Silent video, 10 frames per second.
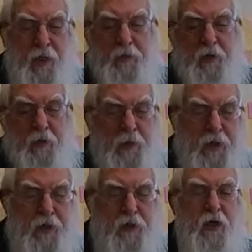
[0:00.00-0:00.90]
on top of the
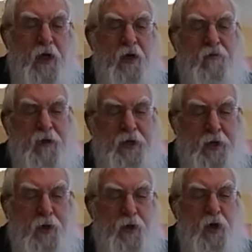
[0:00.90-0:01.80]
page,
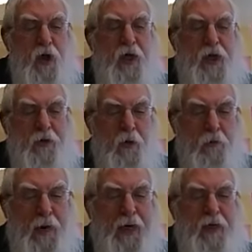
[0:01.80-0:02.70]
and the
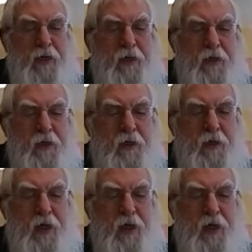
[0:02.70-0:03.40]
Almighty,